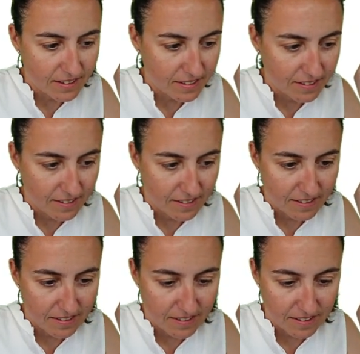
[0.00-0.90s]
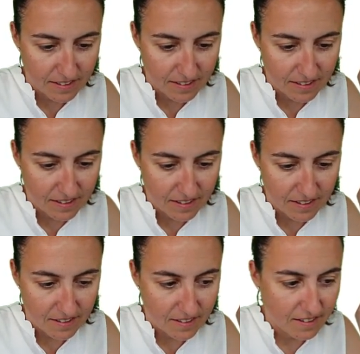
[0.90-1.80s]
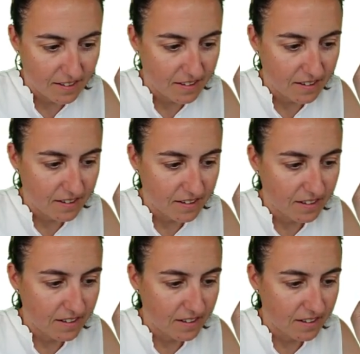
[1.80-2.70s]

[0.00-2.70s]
(silence)